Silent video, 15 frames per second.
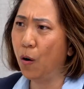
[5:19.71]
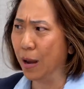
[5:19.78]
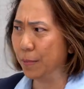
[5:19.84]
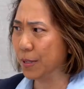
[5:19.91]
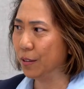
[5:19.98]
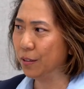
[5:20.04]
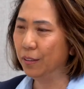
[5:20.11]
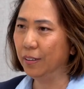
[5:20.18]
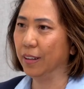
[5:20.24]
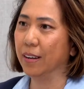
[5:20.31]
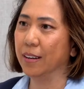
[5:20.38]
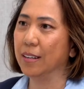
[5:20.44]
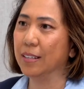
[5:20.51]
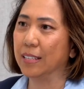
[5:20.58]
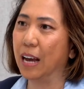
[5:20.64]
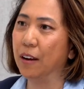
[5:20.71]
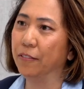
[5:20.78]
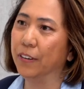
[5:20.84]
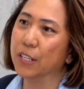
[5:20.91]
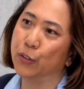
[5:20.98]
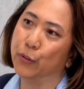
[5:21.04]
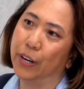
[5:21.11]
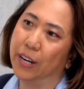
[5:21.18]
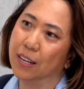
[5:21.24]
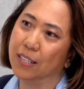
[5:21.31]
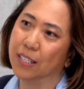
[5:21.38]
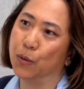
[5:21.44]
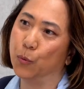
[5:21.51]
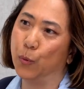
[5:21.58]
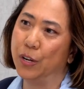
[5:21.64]
Oh, absolutely it is. How frustrating
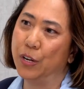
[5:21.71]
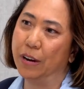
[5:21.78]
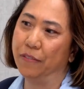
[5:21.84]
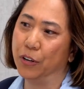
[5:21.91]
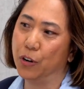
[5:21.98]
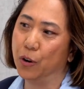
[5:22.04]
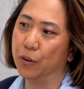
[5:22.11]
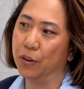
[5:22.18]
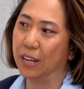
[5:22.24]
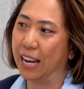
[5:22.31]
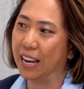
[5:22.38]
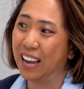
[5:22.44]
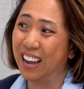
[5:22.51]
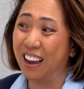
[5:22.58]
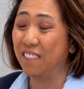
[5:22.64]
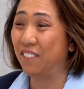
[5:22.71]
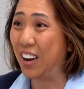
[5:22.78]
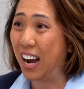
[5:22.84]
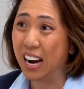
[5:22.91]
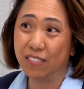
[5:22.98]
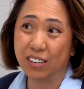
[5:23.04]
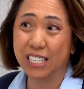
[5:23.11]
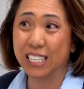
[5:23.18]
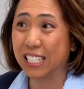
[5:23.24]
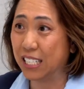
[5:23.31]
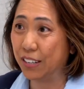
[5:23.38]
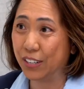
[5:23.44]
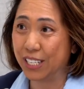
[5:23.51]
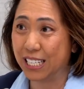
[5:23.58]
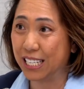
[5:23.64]
is it when you have to go to like 5 or 6
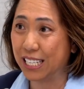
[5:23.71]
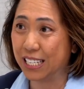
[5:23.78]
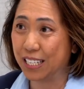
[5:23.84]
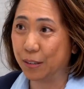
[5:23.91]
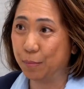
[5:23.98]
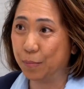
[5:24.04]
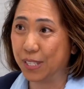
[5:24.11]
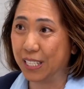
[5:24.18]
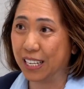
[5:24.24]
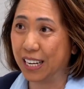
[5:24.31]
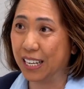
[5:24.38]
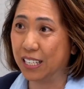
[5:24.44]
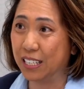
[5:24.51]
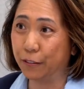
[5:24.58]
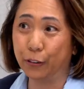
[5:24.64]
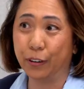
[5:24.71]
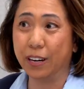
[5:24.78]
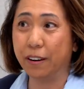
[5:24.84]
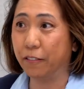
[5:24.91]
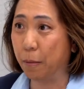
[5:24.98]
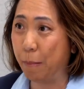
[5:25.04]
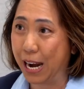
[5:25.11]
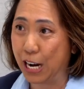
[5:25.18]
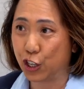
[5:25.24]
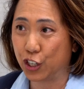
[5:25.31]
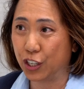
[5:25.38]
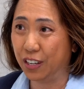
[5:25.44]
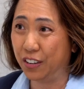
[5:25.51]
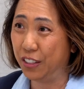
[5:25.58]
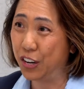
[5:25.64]
different systems and get different
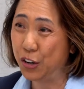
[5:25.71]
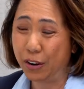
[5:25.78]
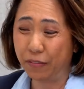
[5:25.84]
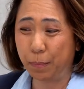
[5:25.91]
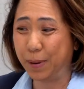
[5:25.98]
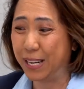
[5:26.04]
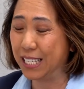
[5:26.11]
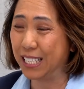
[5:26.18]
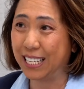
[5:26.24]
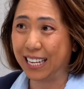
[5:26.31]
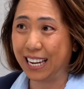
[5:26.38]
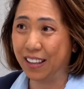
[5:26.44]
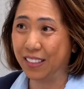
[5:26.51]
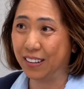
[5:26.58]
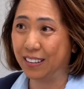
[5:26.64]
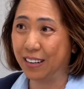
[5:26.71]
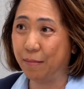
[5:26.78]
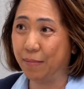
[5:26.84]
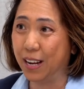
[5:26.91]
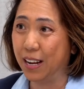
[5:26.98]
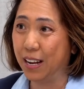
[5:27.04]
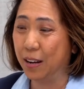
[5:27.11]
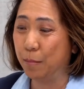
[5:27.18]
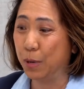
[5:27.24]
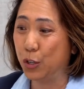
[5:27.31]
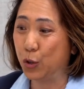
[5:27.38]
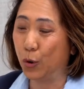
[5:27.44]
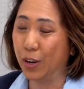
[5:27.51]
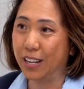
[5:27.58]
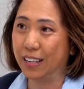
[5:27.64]
information, and then you have to piece together. And
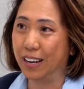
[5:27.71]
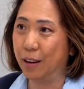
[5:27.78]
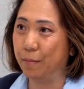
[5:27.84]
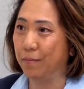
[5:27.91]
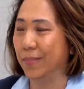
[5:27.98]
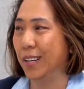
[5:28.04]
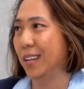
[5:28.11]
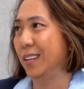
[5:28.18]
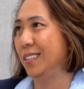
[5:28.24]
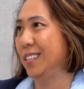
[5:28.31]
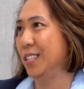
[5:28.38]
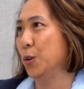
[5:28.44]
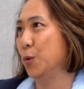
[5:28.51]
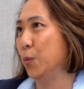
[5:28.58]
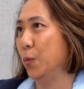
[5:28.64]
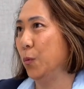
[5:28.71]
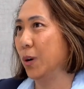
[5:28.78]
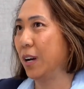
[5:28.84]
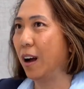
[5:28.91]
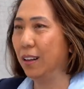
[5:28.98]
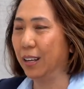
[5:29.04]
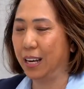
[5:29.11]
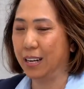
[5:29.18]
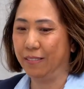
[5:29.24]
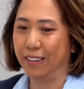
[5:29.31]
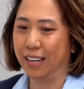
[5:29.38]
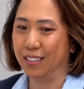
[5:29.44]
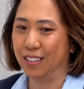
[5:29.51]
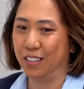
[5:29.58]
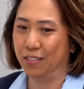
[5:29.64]
majority of the time, we call it kind of
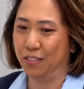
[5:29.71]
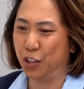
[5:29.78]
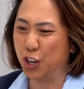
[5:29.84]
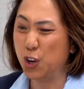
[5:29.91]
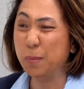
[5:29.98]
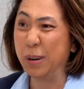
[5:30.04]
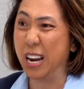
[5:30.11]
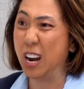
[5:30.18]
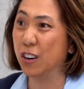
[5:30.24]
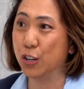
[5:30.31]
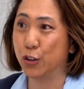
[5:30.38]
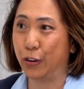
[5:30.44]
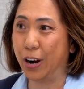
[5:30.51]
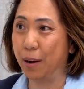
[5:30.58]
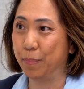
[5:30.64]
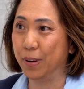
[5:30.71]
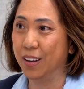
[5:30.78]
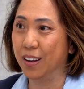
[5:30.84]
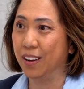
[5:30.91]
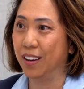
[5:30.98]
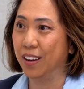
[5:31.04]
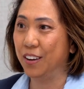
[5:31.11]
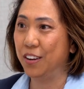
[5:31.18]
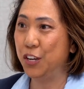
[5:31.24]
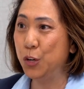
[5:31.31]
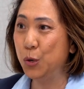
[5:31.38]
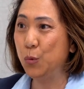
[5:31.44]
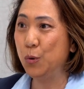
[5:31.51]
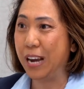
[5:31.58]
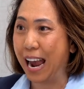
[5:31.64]
like the human error trap.
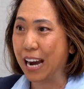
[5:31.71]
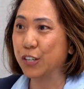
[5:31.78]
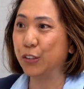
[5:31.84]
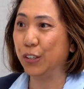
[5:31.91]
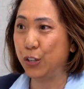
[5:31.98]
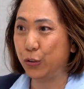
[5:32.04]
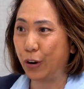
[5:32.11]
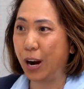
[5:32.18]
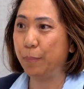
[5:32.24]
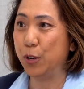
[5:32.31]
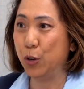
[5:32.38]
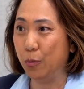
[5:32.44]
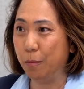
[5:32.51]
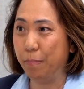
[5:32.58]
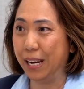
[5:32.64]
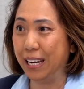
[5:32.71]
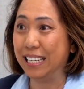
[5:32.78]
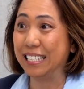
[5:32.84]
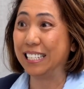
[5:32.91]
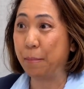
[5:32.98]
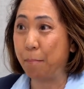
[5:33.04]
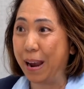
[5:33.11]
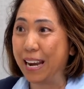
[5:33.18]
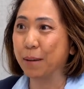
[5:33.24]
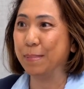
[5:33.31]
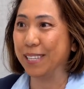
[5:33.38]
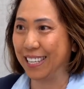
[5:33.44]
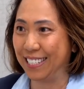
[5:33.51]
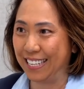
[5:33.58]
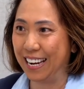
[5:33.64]
You naturally trap human beings to make a
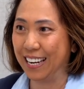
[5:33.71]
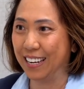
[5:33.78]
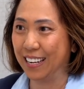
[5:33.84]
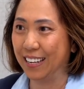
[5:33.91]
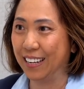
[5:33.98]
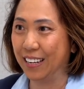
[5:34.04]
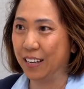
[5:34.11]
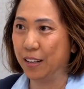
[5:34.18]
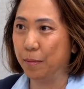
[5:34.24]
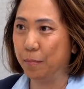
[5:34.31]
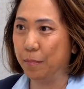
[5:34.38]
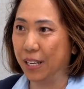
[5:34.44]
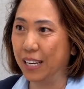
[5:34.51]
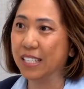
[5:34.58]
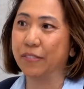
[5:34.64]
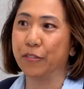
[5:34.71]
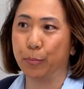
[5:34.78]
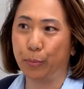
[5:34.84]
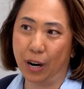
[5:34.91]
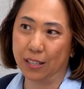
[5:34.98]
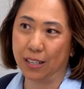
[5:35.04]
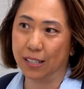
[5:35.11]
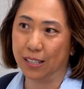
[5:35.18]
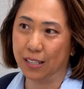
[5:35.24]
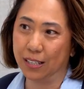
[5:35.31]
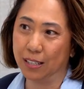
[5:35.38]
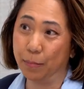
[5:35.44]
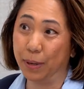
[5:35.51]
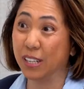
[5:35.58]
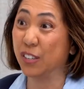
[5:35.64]
mistake because of your
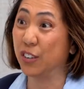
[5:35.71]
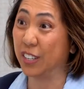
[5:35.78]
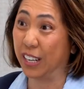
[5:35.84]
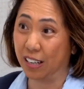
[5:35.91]
processes and because of your